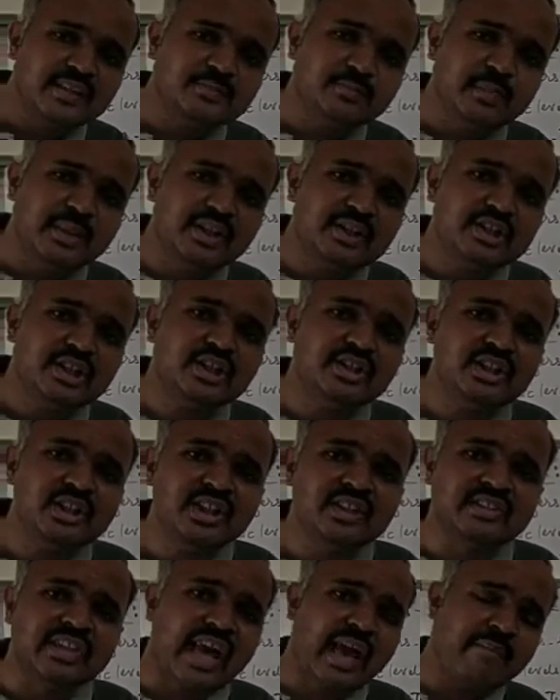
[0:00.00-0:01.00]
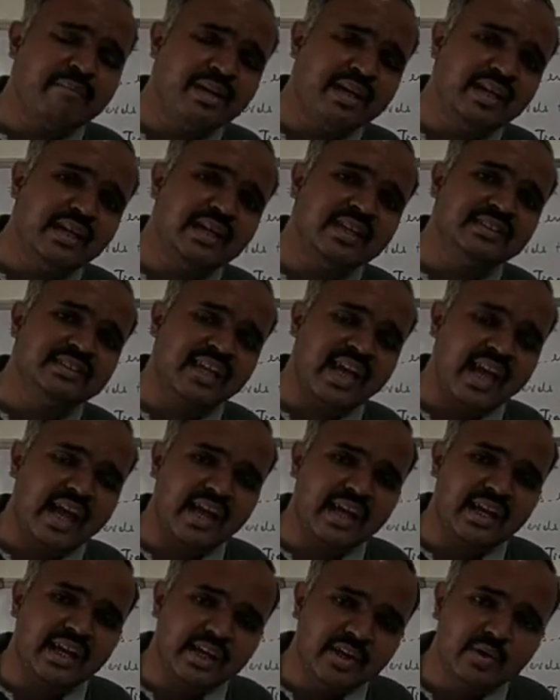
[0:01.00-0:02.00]
species is
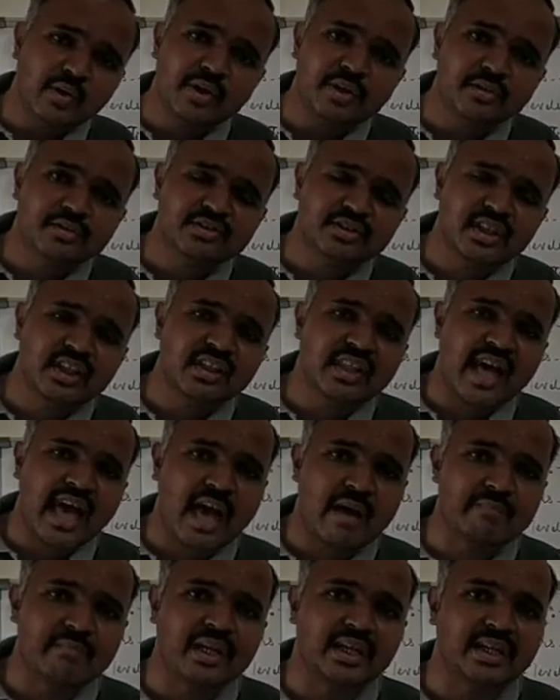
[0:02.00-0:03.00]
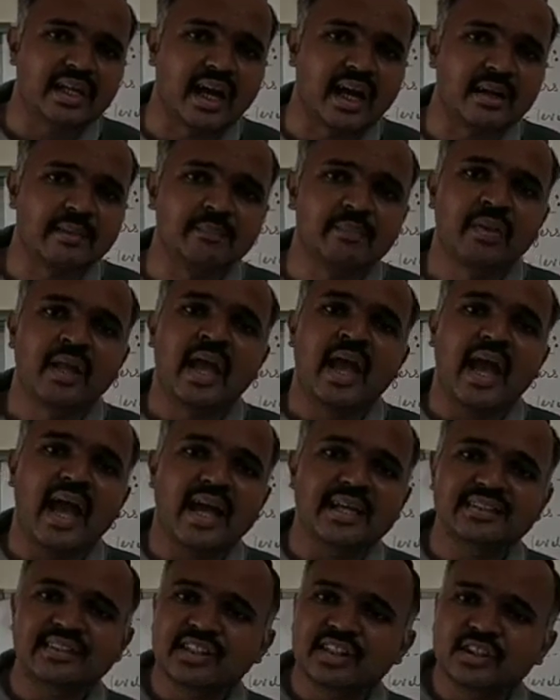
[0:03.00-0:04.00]
introduced in the habitat,
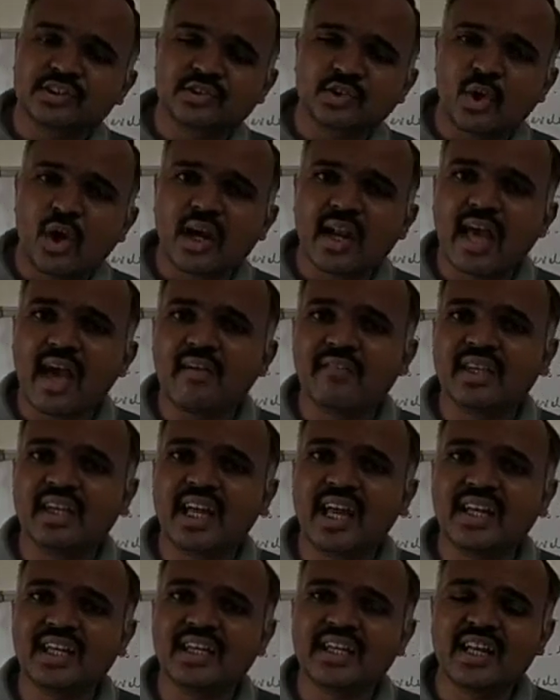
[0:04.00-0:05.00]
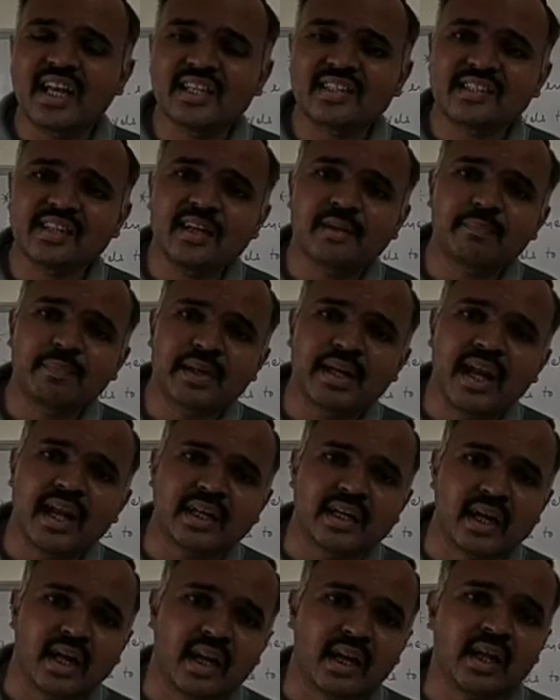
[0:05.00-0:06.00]
as it is not having any natural
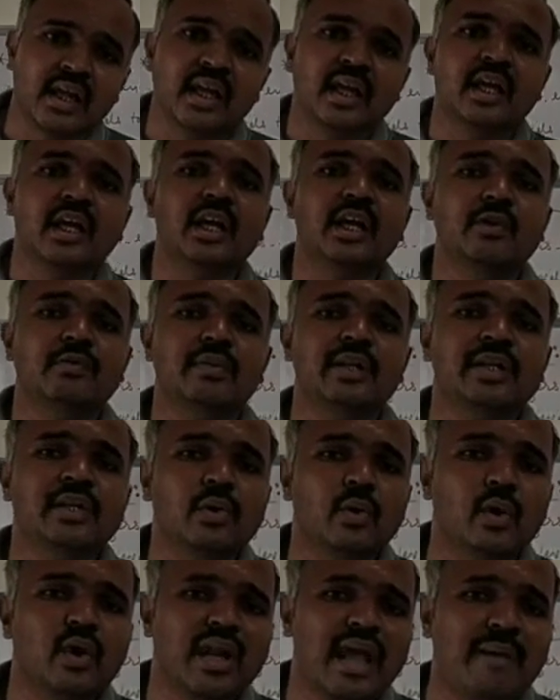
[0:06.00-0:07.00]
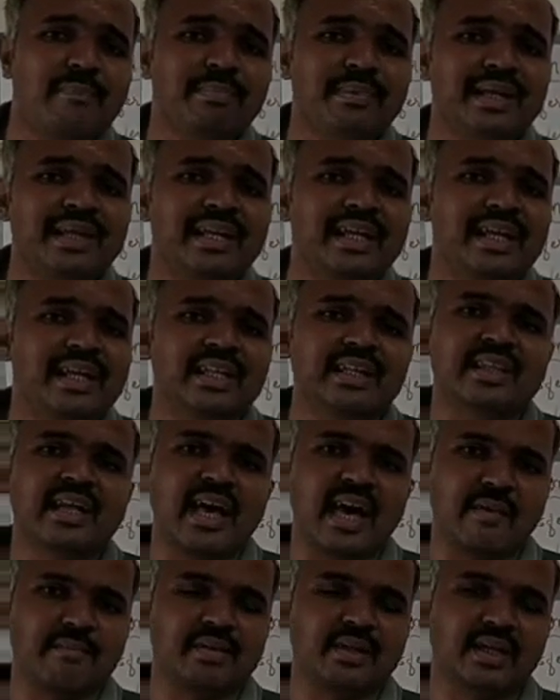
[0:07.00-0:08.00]
predator, it will grow rapidly in the
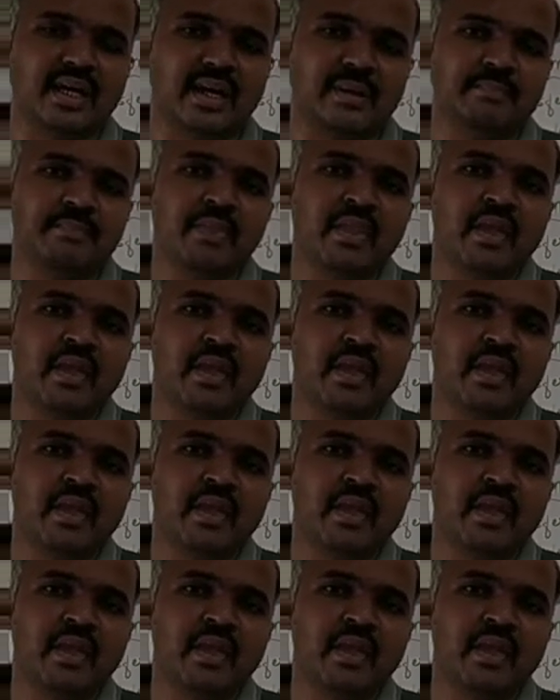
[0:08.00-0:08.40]
habitat.